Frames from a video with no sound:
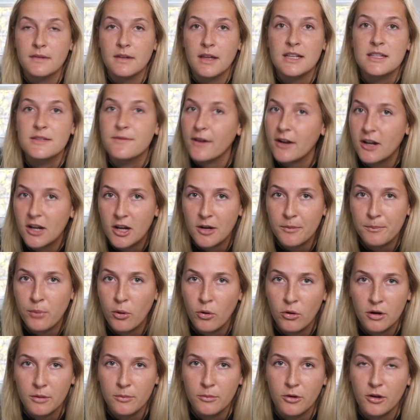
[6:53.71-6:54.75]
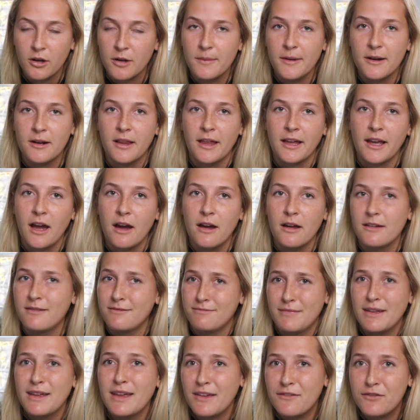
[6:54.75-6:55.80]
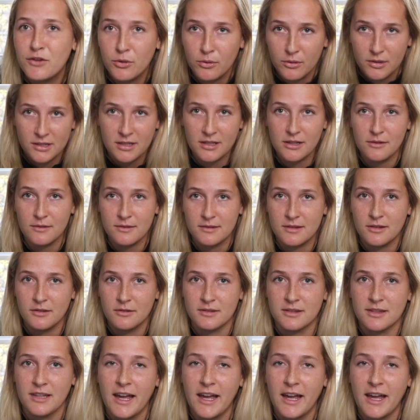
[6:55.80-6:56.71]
it's very portable compared to like if you were to use those